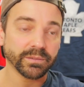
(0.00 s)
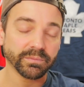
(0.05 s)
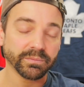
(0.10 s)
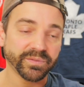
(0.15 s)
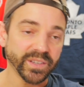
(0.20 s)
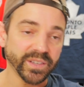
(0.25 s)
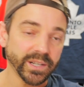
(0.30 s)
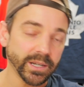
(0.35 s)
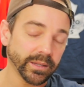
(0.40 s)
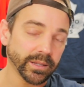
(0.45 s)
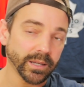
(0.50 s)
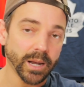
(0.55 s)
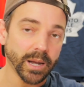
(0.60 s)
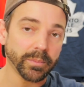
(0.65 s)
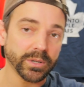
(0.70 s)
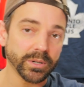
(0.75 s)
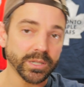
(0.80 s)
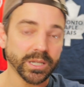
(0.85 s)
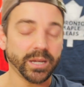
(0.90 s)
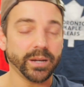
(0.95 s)
fitting the
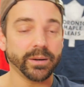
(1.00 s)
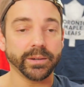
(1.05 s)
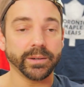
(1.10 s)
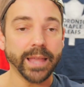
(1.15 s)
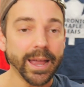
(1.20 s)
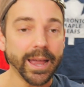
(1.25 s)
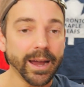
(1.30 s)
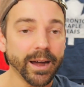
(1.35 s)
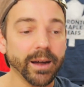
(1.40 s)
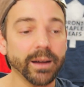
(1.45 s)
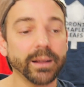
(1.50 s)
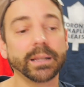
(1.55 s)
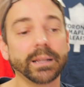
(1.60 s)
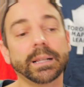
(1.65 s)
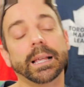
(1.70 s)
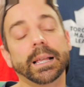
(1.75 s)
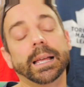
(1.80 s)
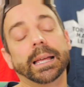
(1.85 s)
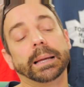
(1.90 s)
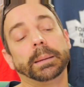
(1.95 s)
numbers here and there.
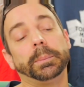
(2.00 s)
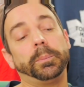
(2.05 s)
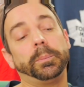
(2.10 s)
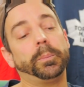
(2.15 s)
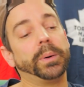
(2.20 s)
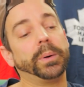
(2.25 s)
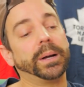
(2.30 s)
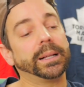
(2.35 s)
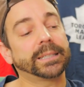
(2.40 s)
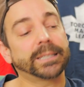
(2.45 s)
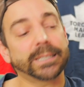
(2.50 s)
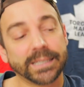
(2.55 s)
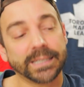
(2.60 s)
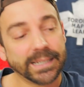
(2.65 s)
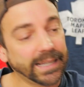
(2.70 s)
But